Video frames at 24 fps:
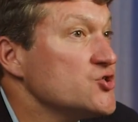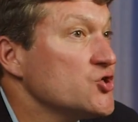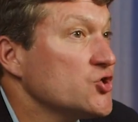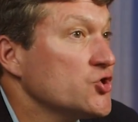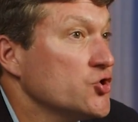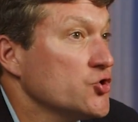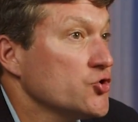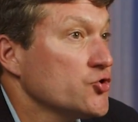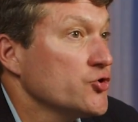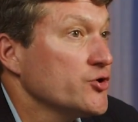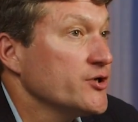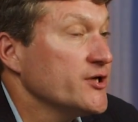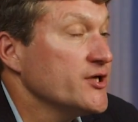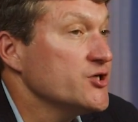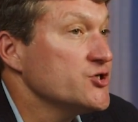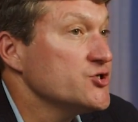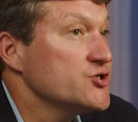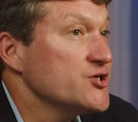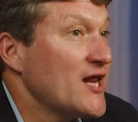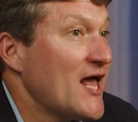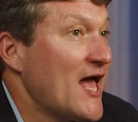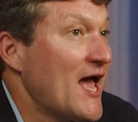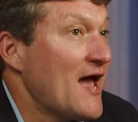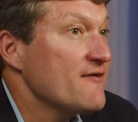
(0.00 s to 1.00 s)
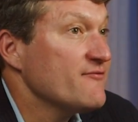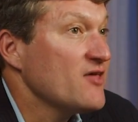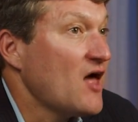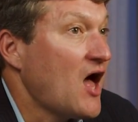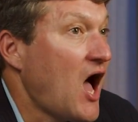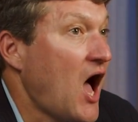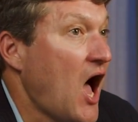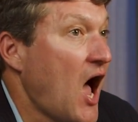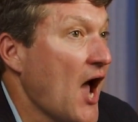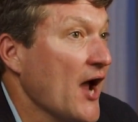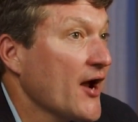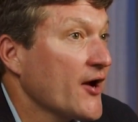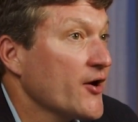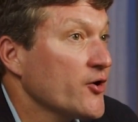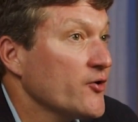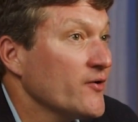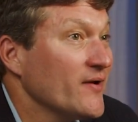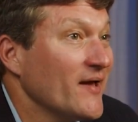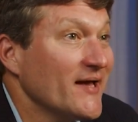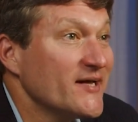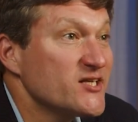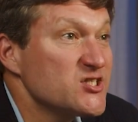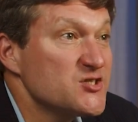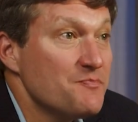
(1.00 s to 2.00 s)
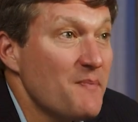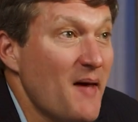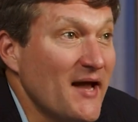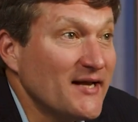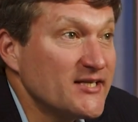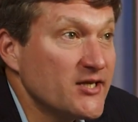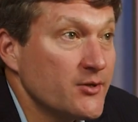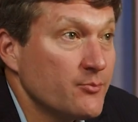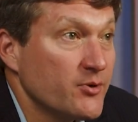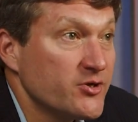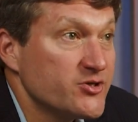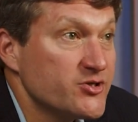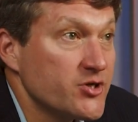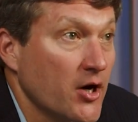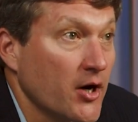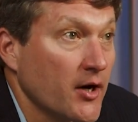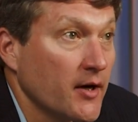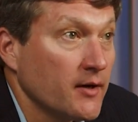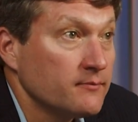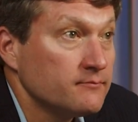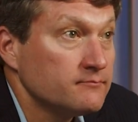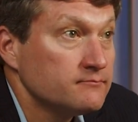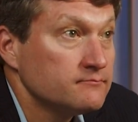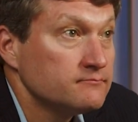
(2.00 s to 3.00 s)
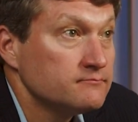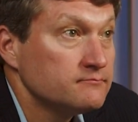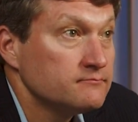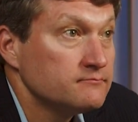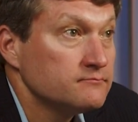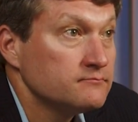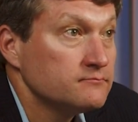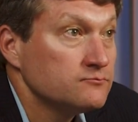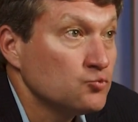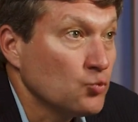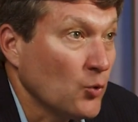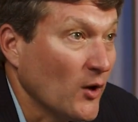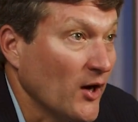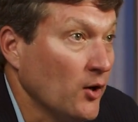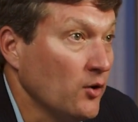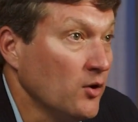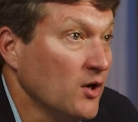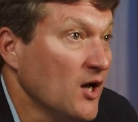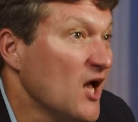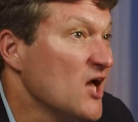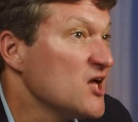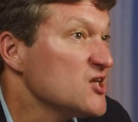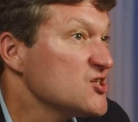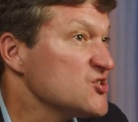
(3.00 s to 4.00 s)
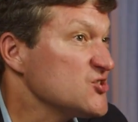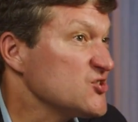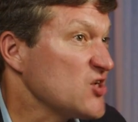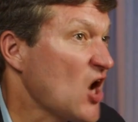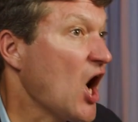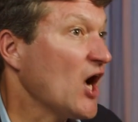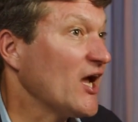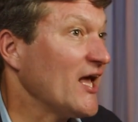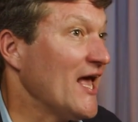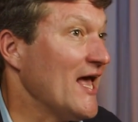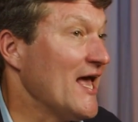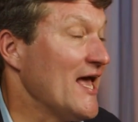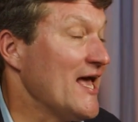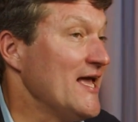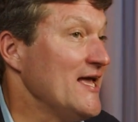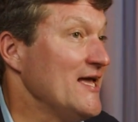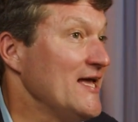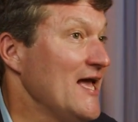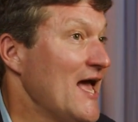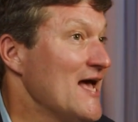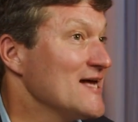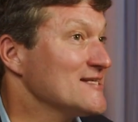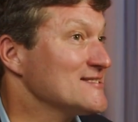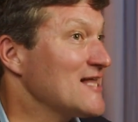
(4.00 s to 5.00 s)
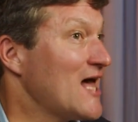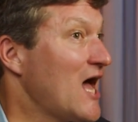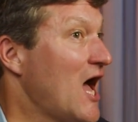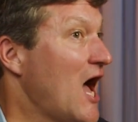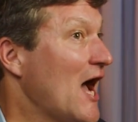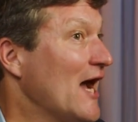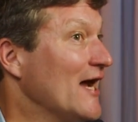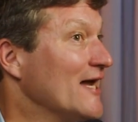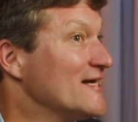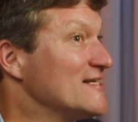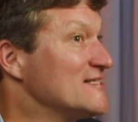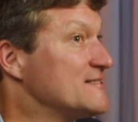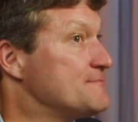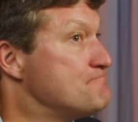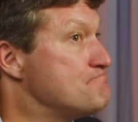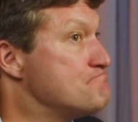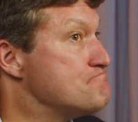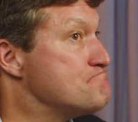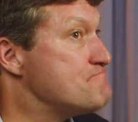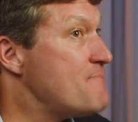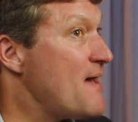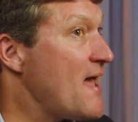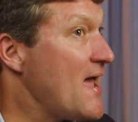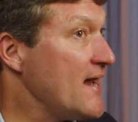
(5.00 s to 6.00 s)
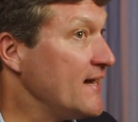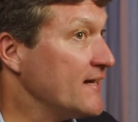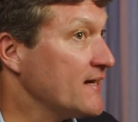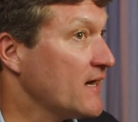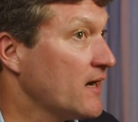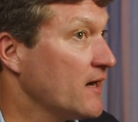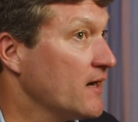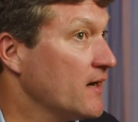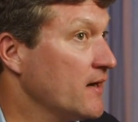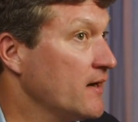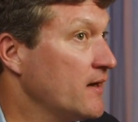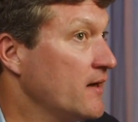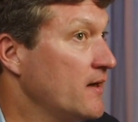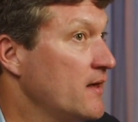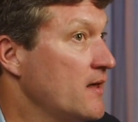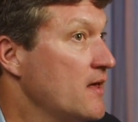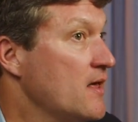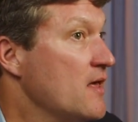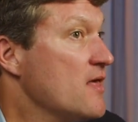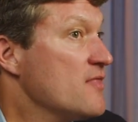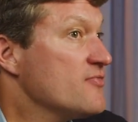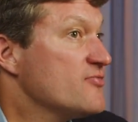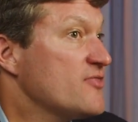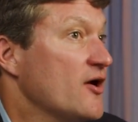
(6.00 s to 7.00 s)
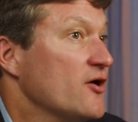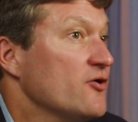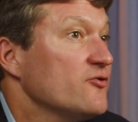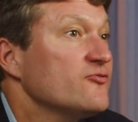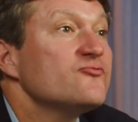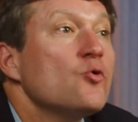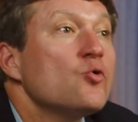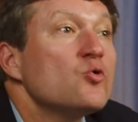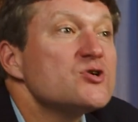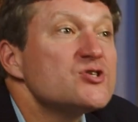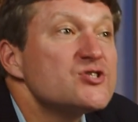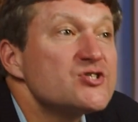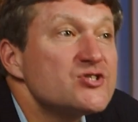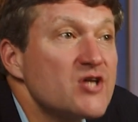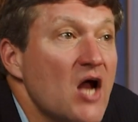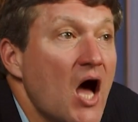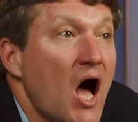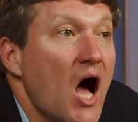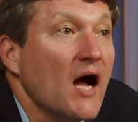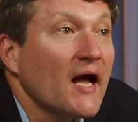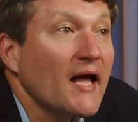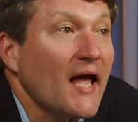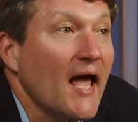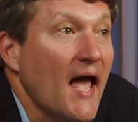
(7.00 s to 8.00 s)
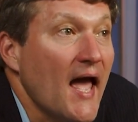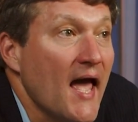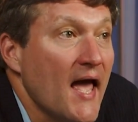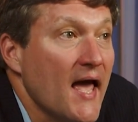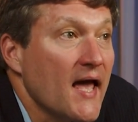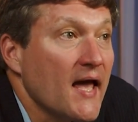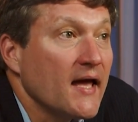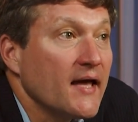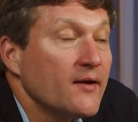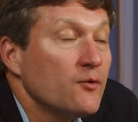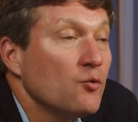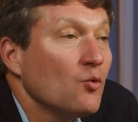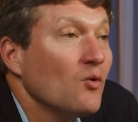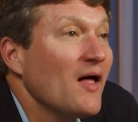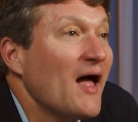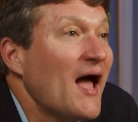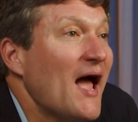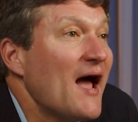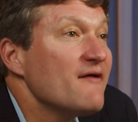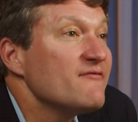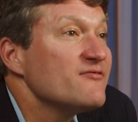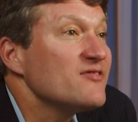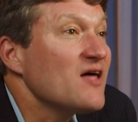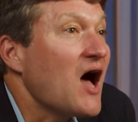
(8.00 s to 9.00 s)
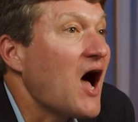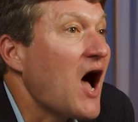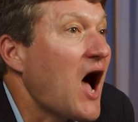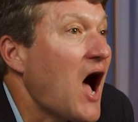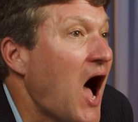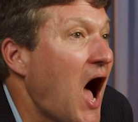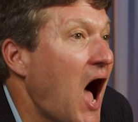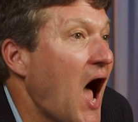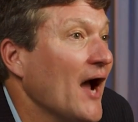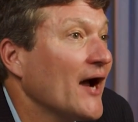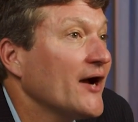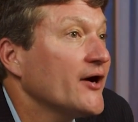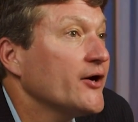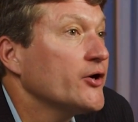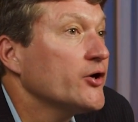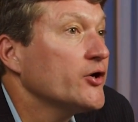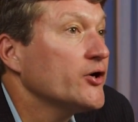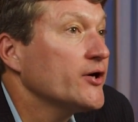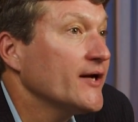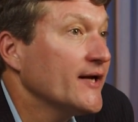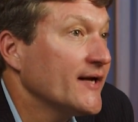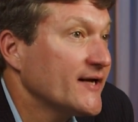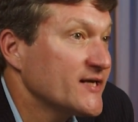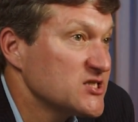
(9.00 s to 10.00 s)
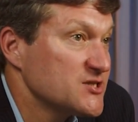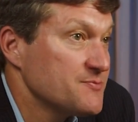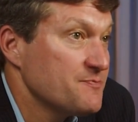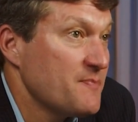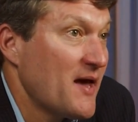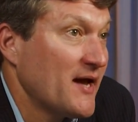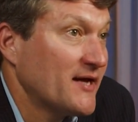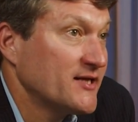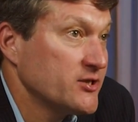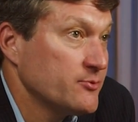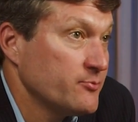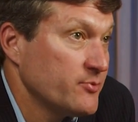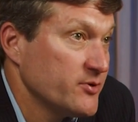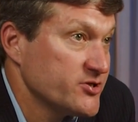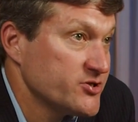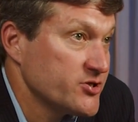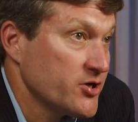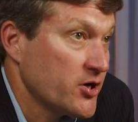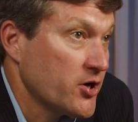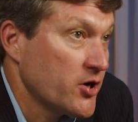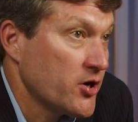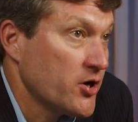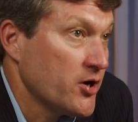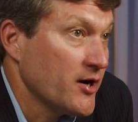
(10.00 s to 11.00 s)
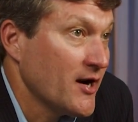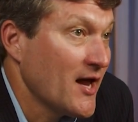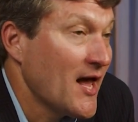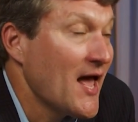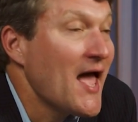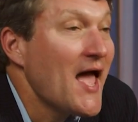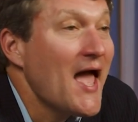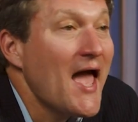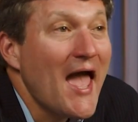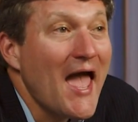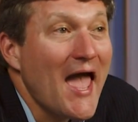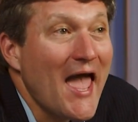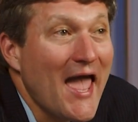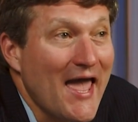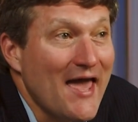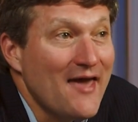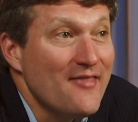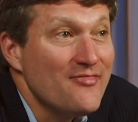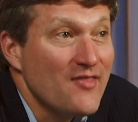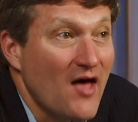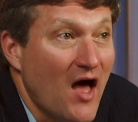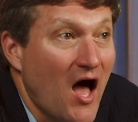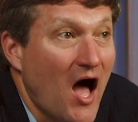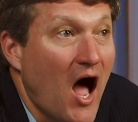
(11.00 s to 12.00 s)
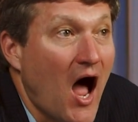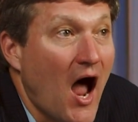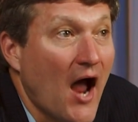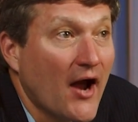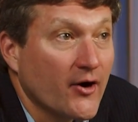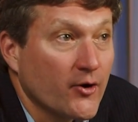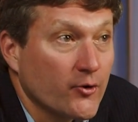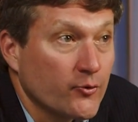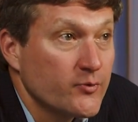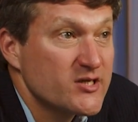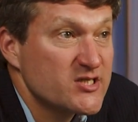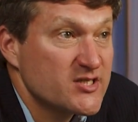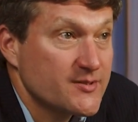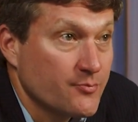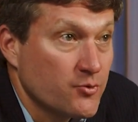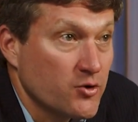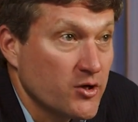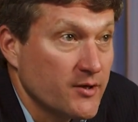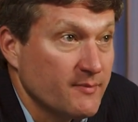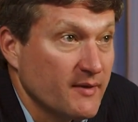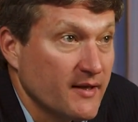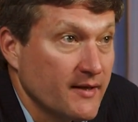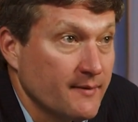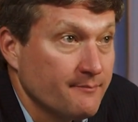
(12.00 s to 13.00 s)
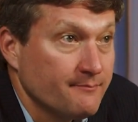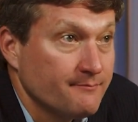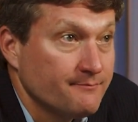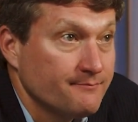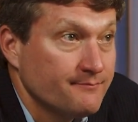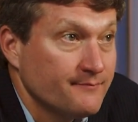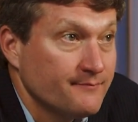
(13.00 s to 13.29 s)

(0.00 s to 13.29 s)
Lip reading: security should have the higher expected return? Well, stock A has the highest beta. Therefore, stock A will have the higher expected return and the higher risk premium,